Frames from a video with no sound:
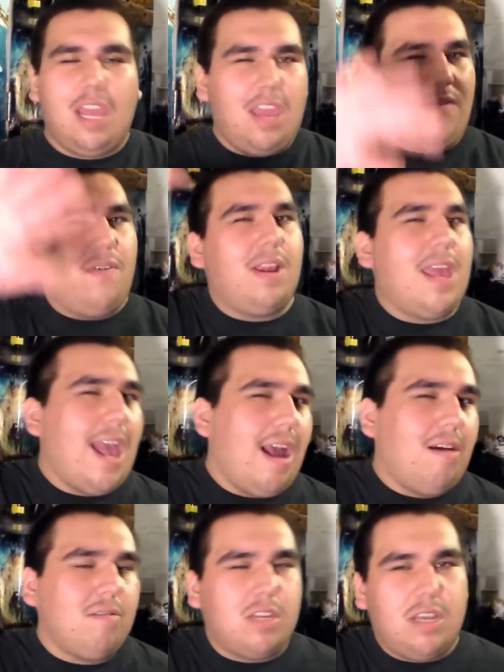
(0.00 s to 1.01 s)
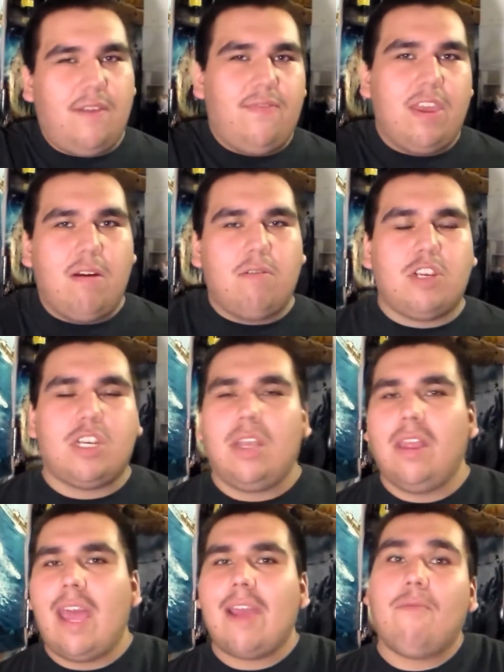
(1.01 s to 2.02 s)
and even out of the
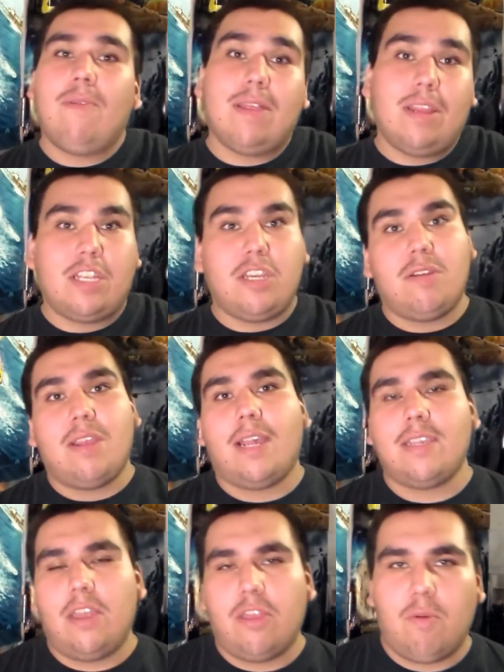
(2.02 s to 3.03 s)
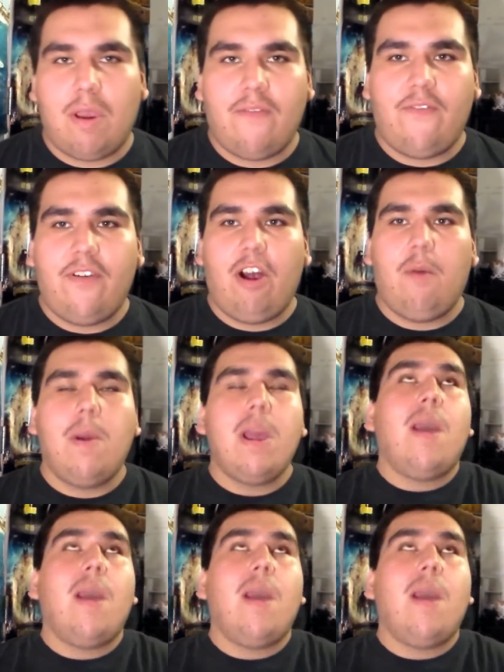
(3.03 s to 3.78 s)
ocean, like with the 2003 film.